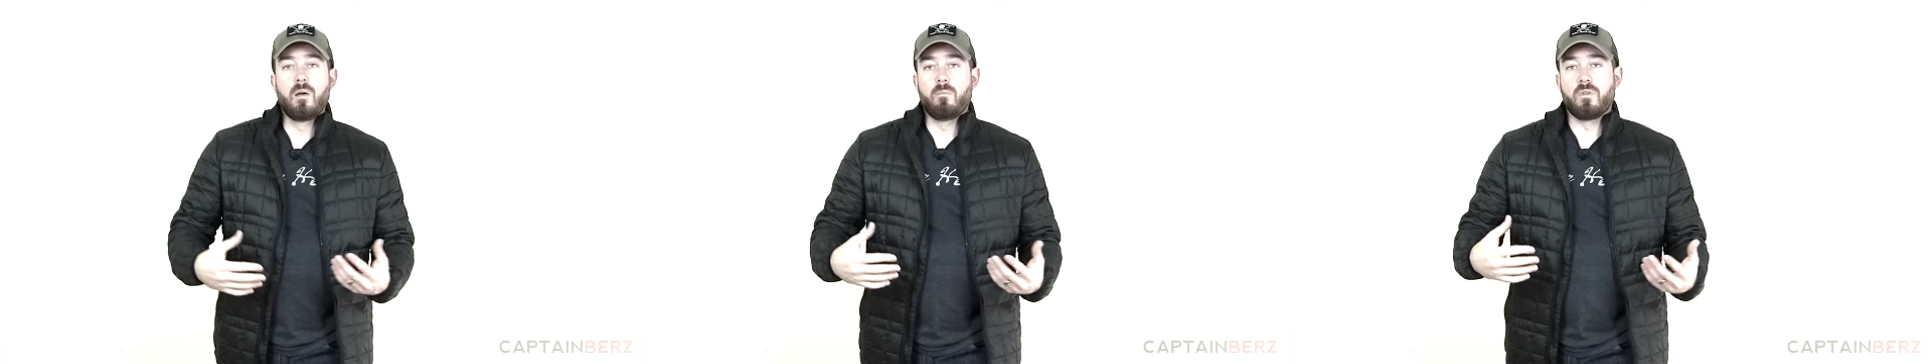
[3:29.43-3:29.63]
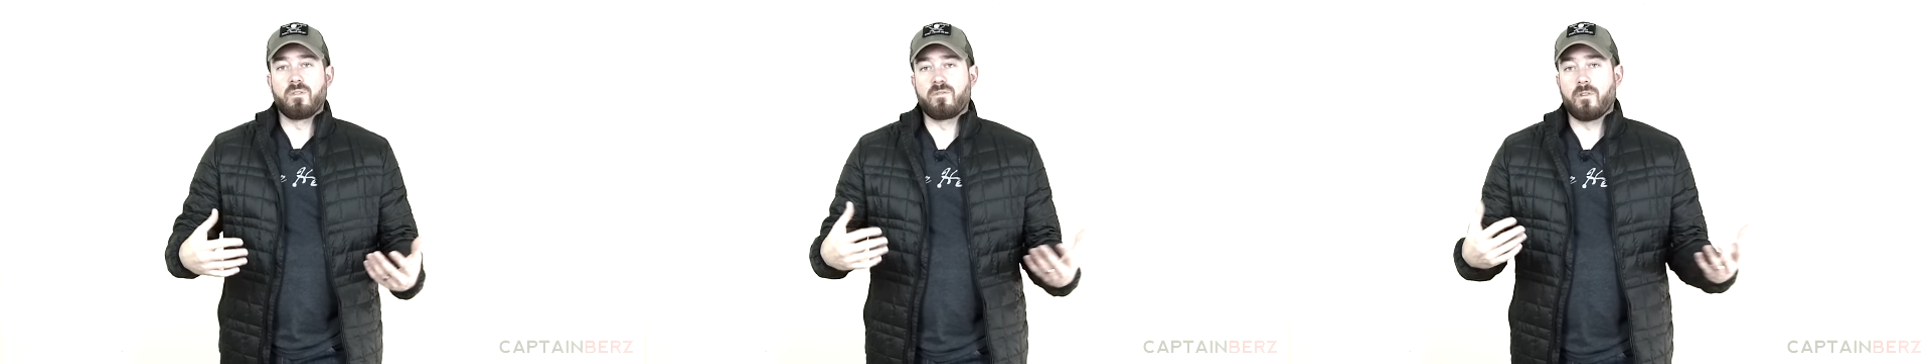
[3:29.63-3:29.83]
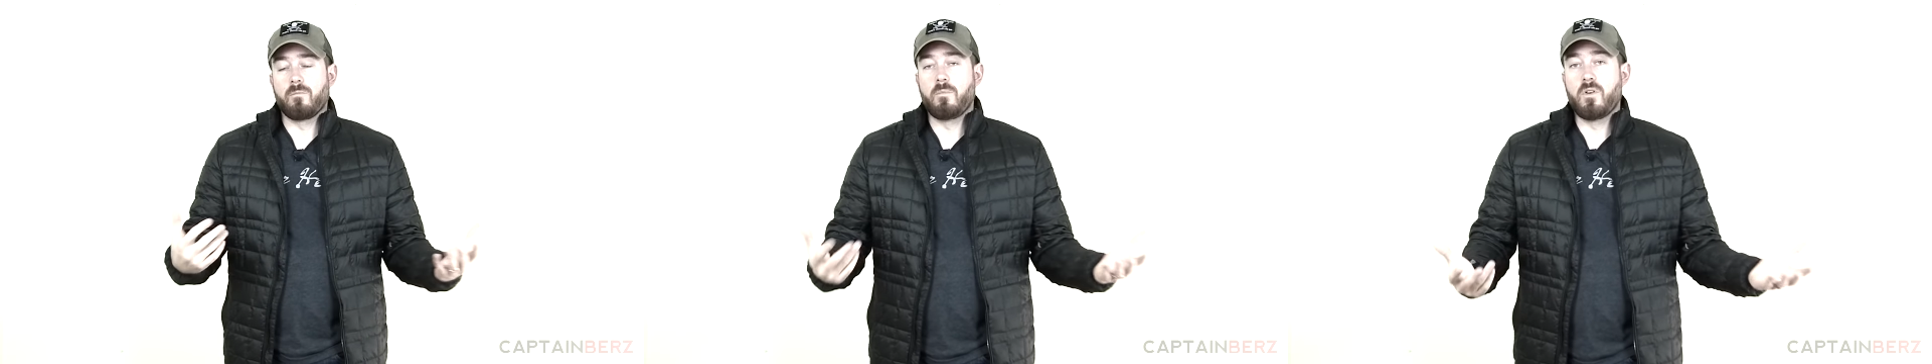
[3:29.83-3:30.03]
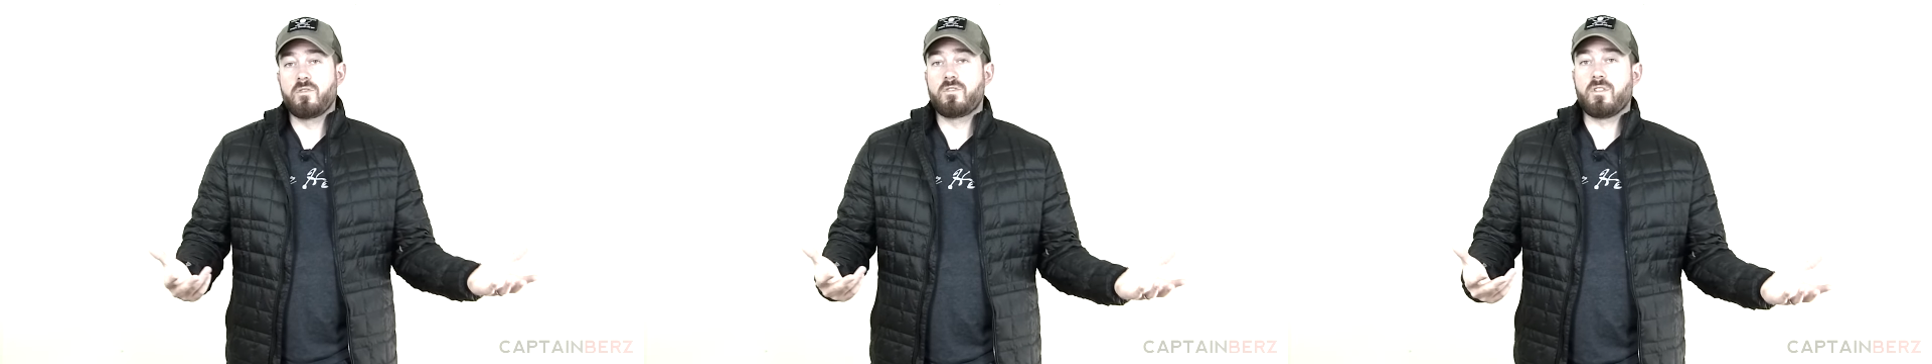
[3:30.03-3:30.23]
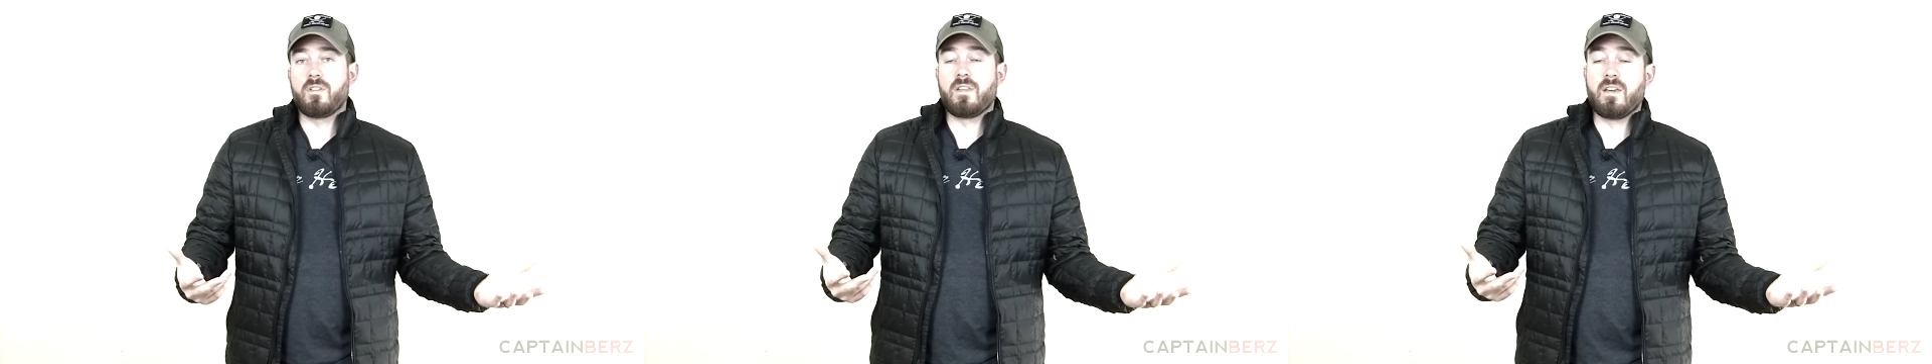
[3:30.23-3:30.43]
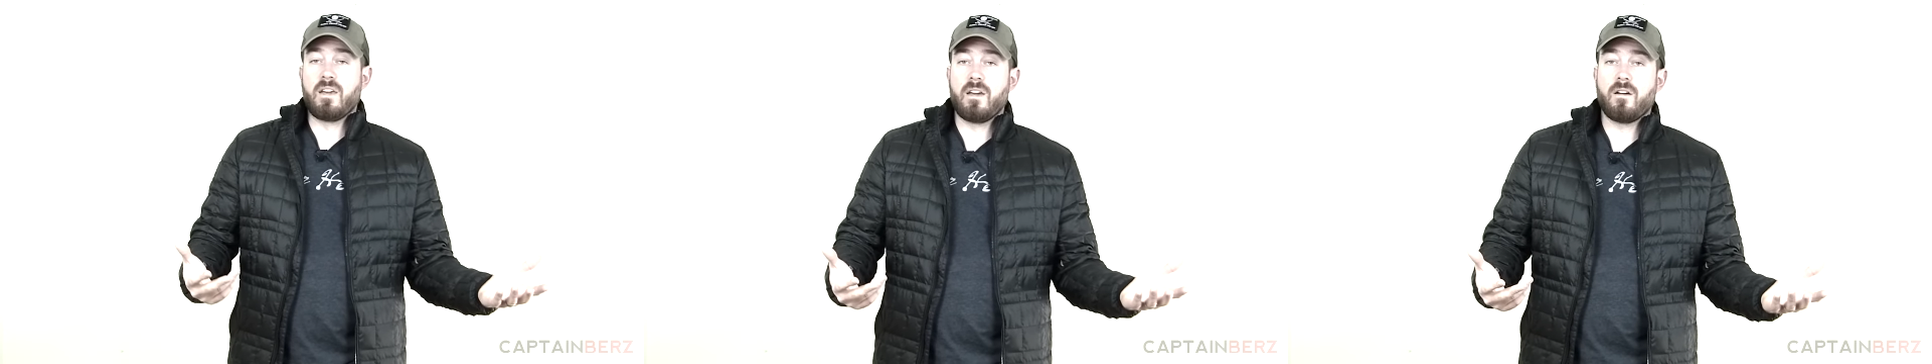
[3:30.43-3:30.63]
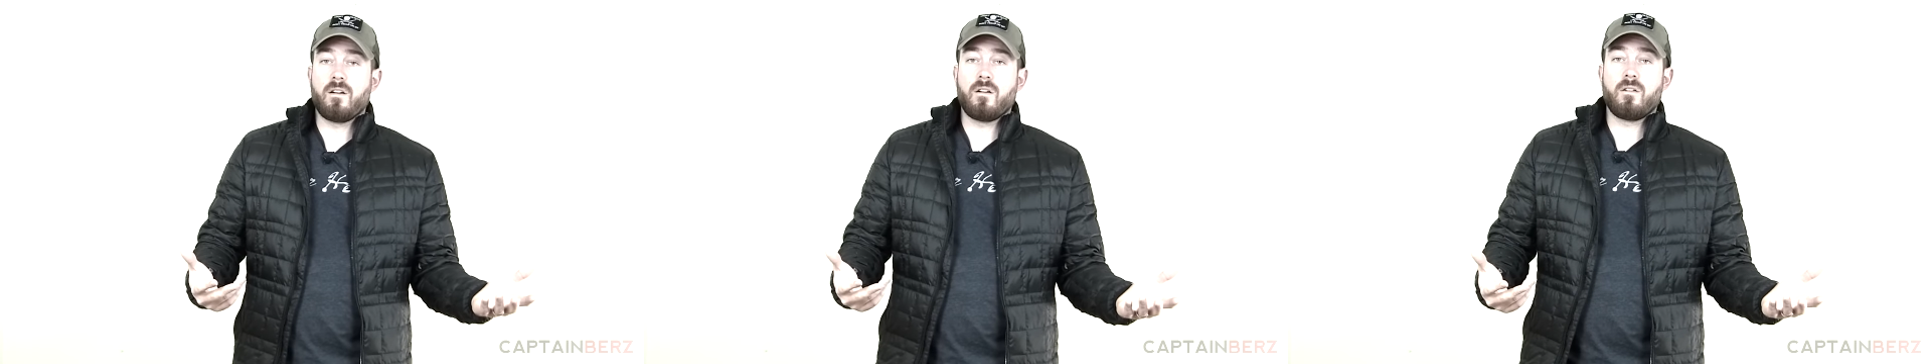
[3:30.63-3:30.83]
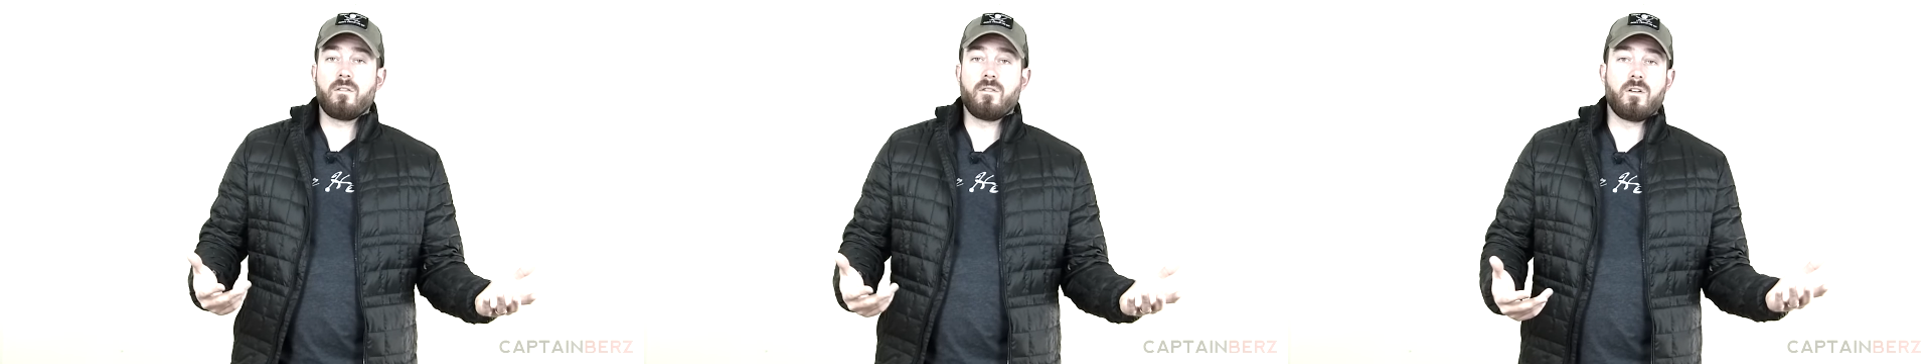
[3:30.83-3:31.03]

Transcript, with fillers: But for most of the year,